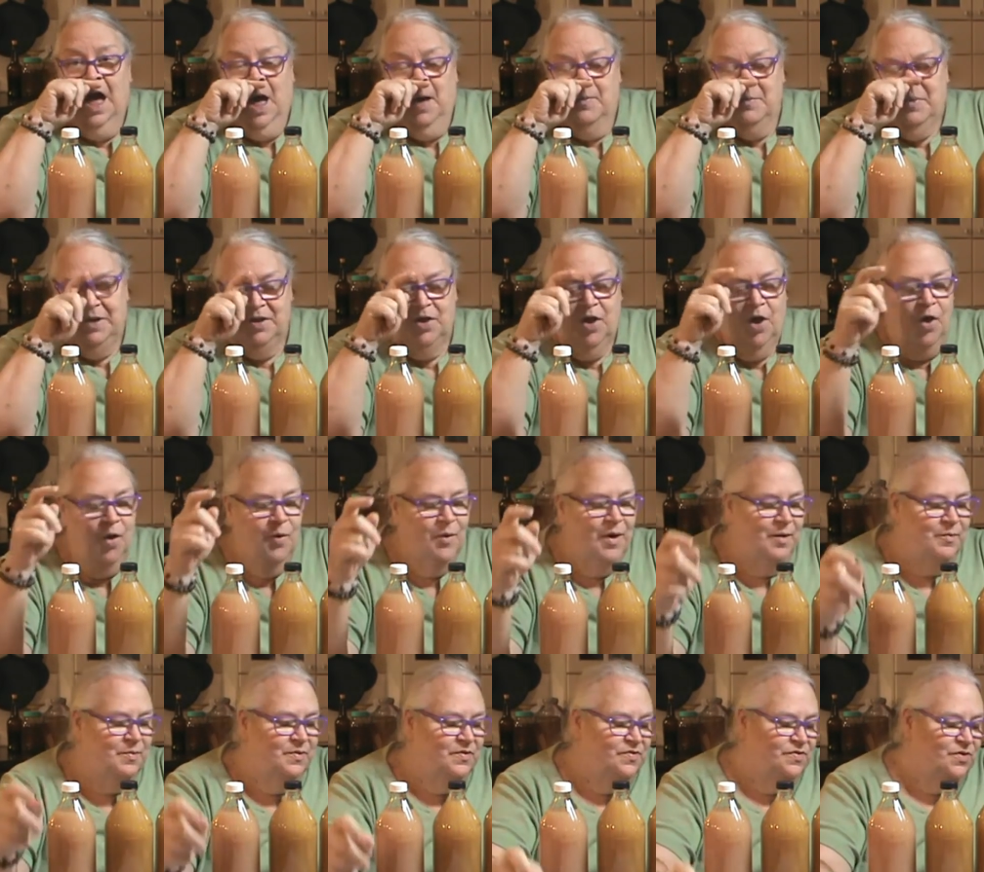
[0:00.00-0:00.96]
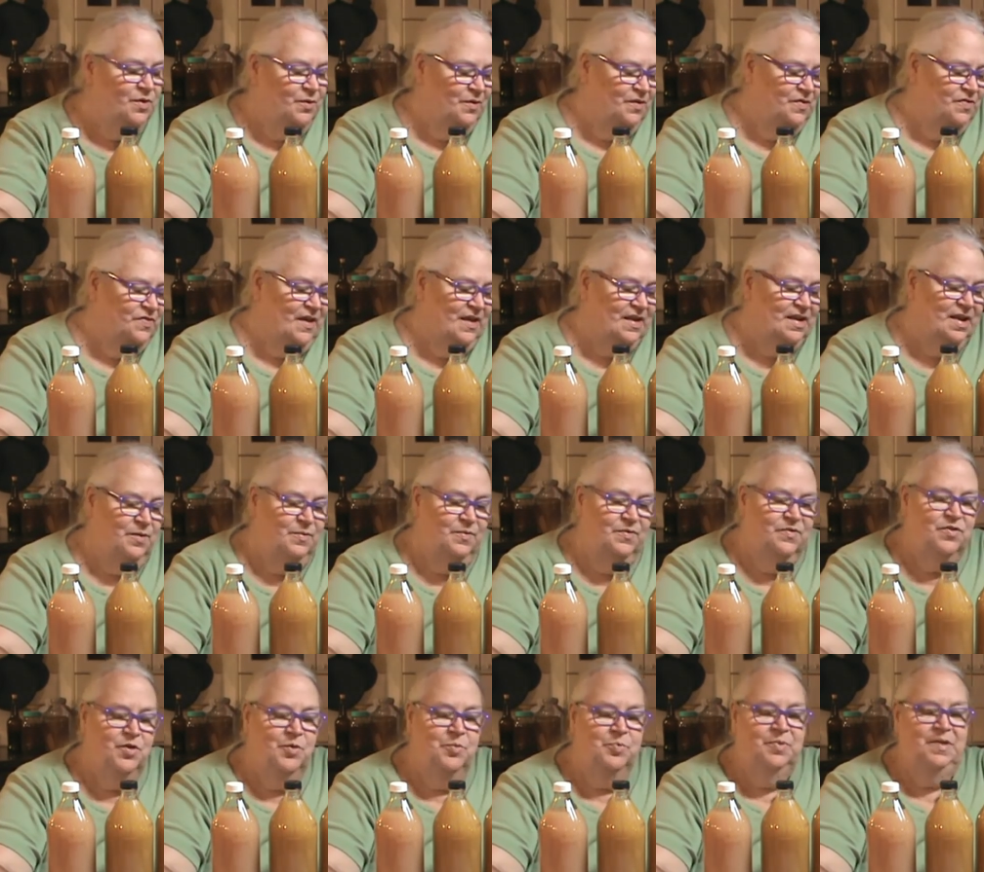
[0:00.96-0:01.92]
But I was so excited. I was
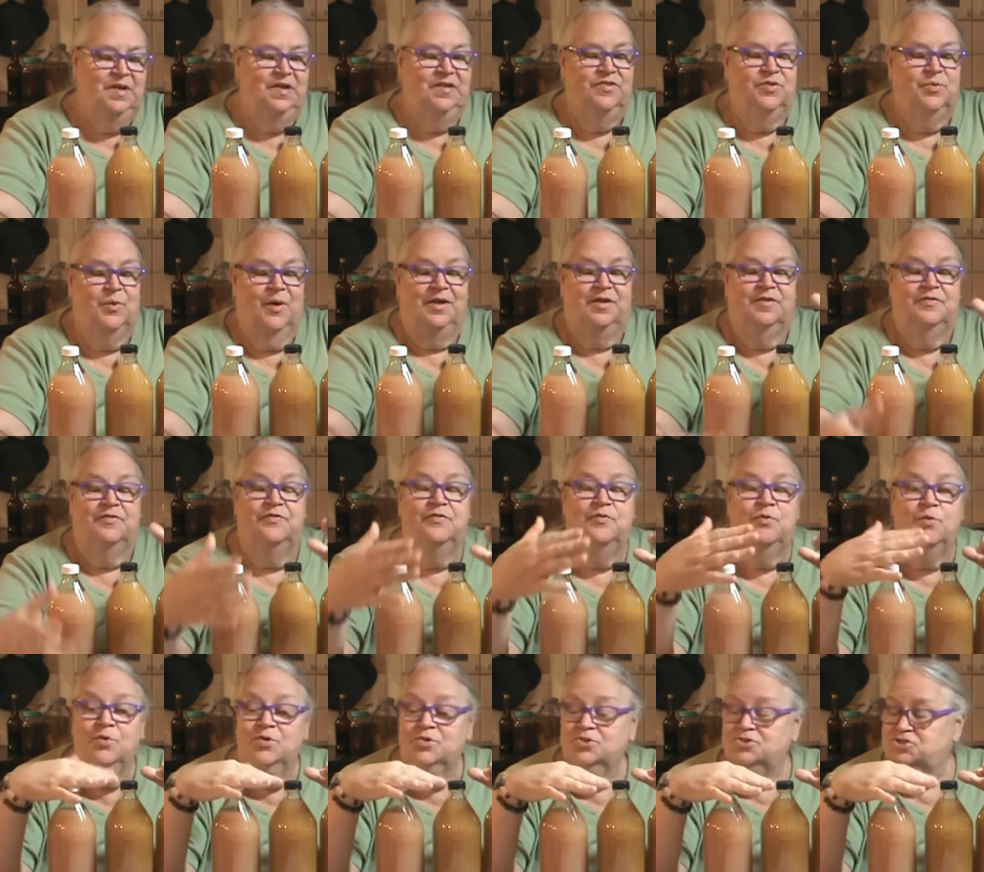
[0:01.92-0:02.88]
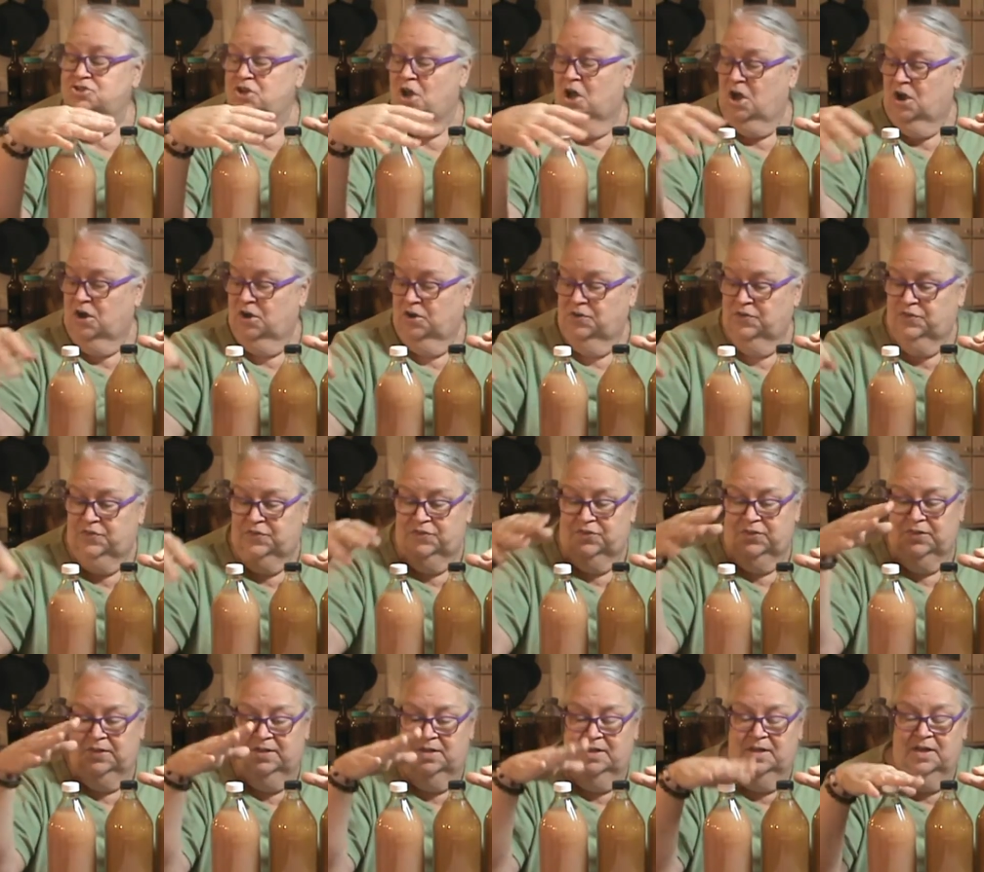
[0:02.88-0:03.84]
so pleased. So out of 3
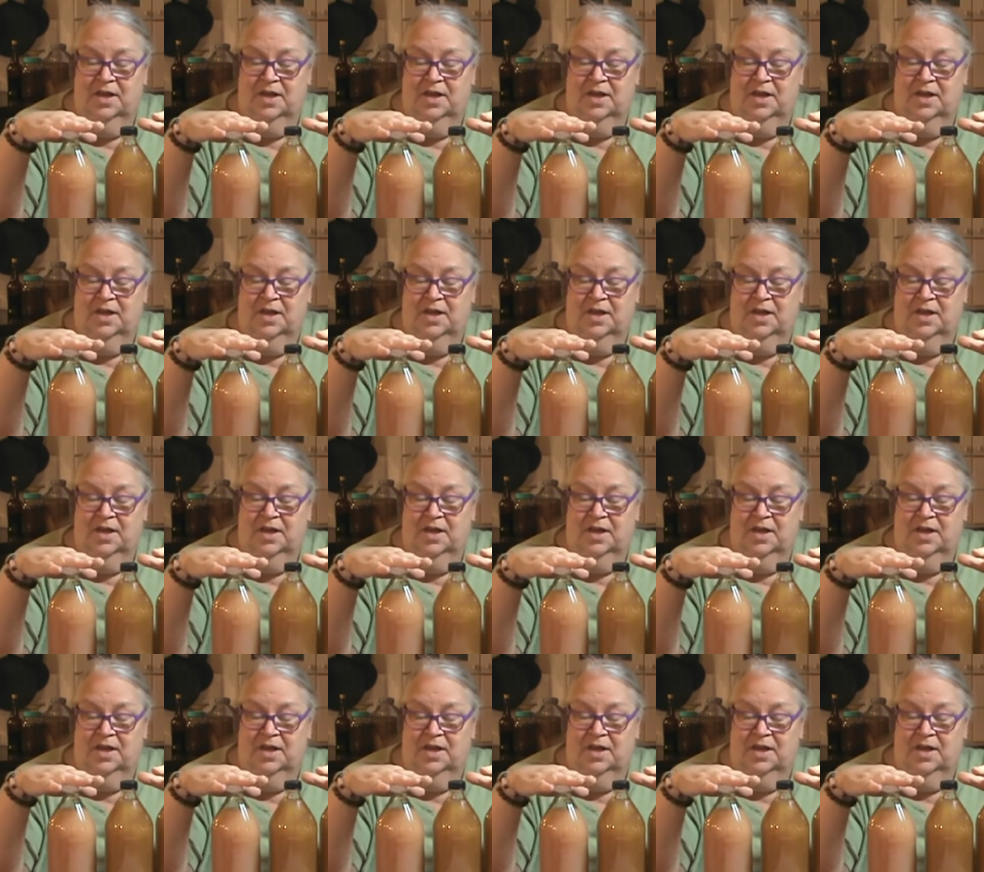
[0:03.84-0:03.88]
jars